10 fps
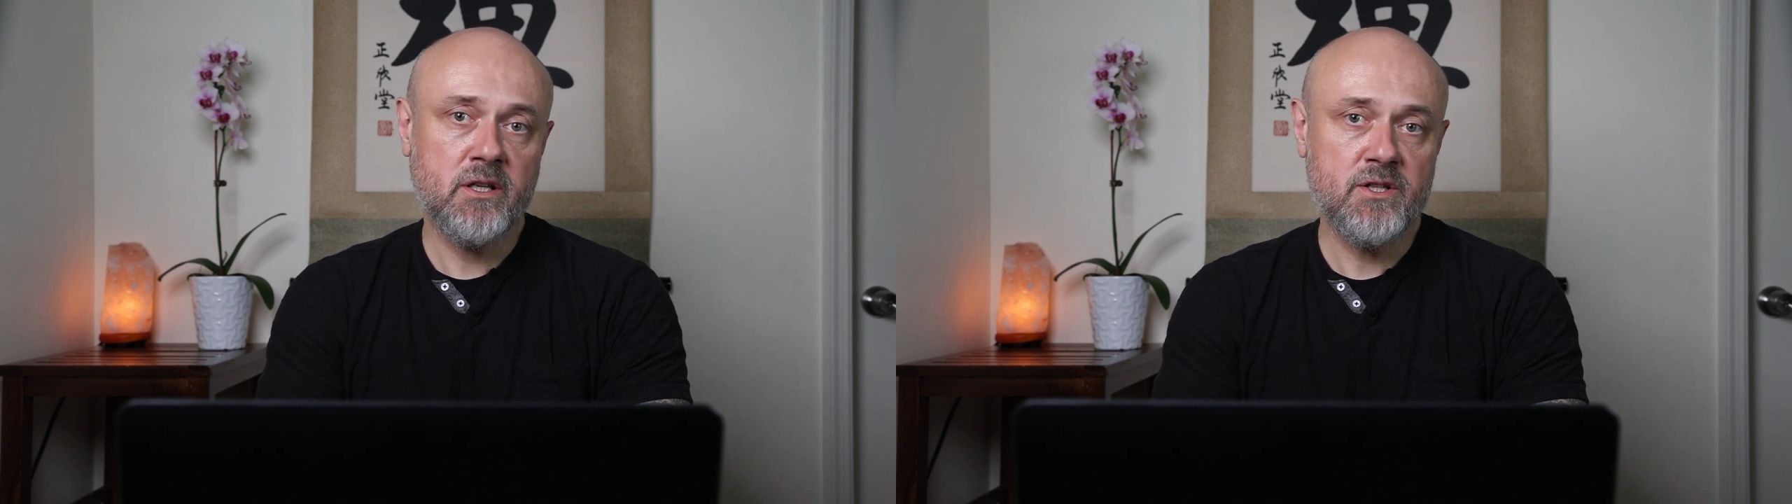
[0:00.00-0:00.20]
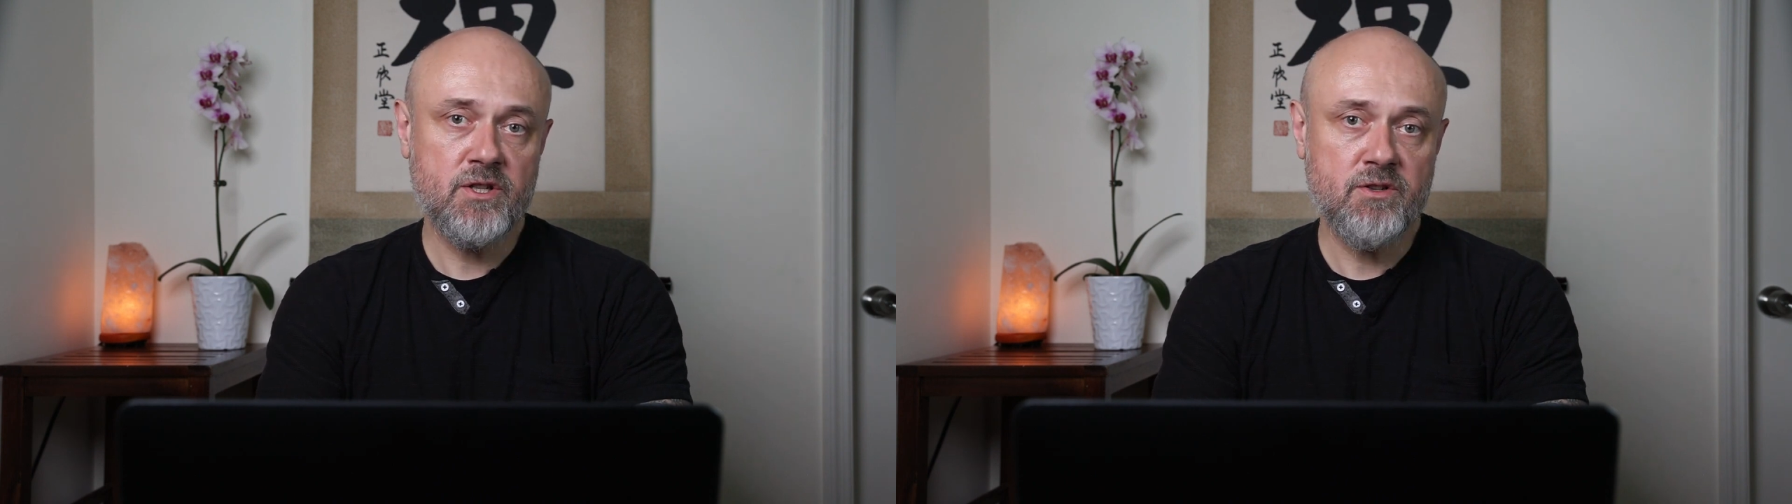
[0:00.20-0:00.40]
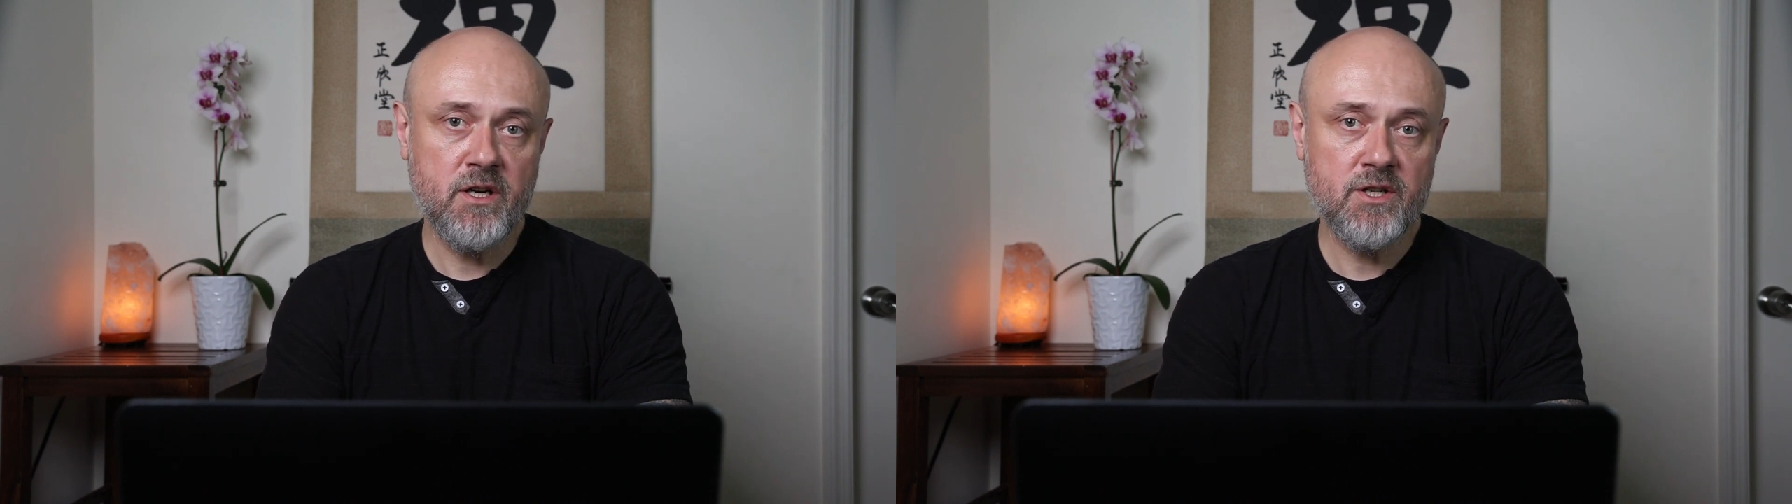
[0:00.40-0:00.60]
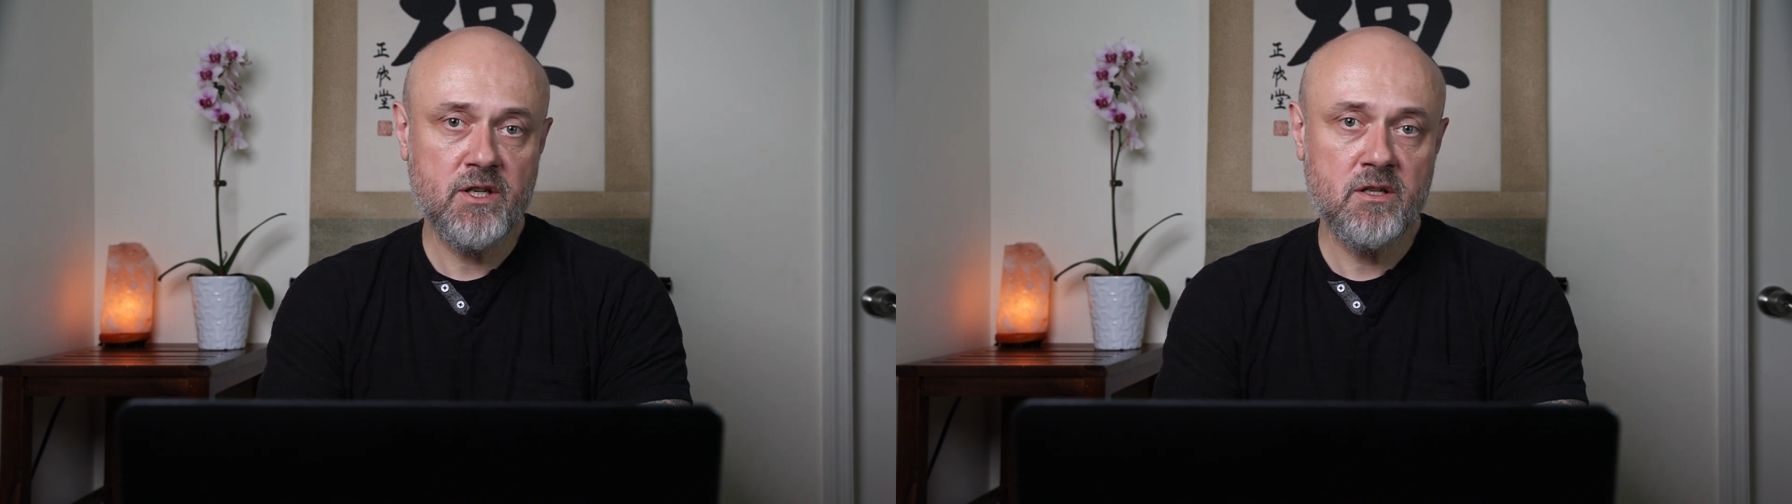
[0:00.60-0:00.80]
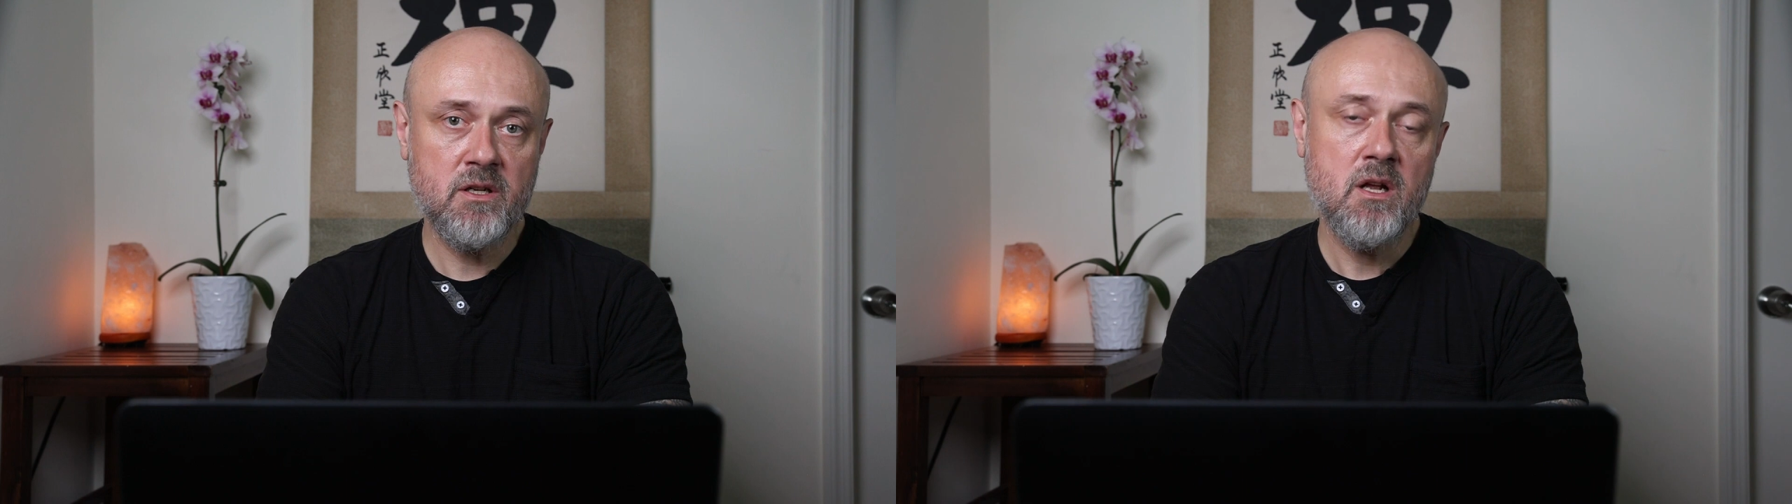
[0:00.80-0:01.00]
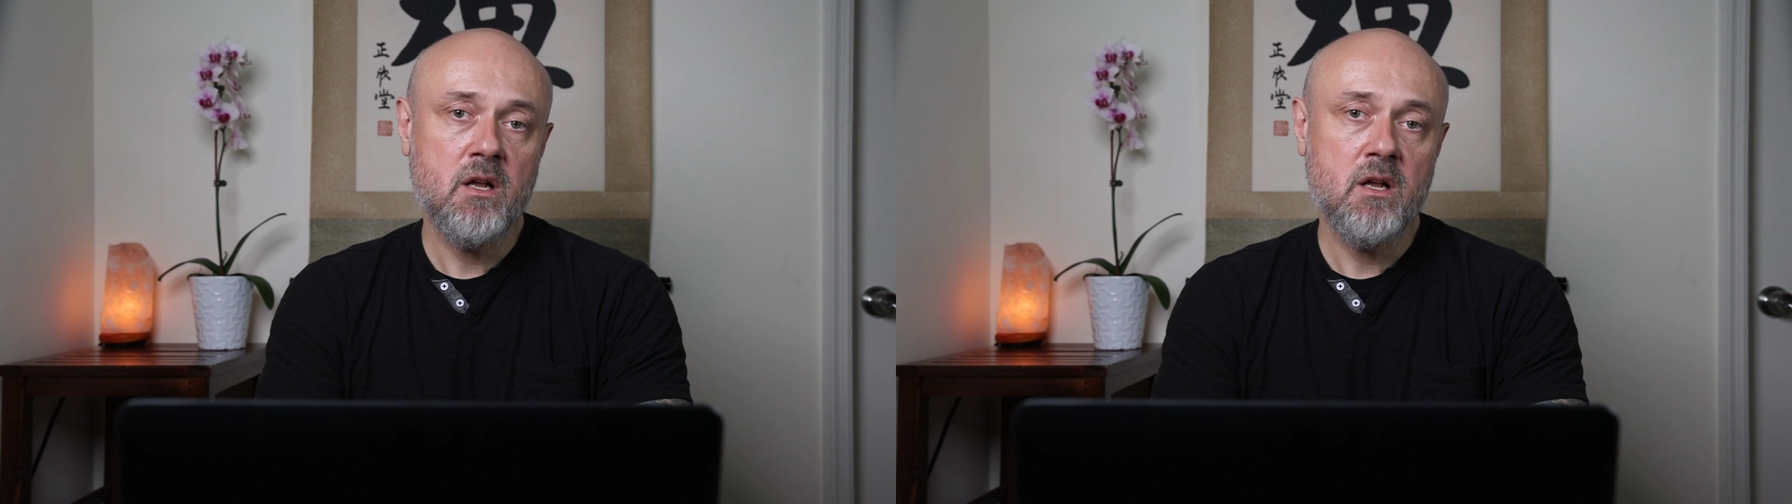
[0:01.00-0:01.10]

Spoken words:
constriction,